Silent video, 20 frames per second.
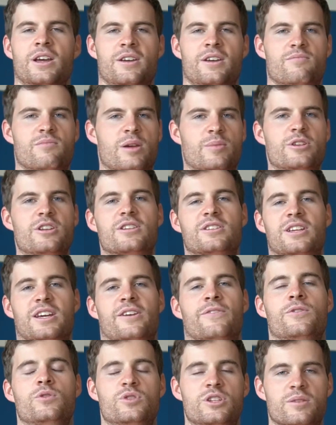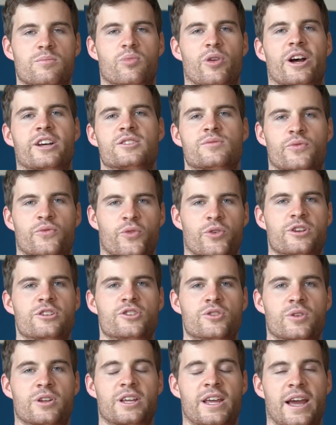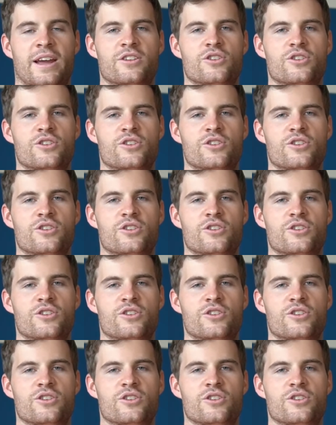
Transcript: maybe need to take a few deep breaths before you do it again.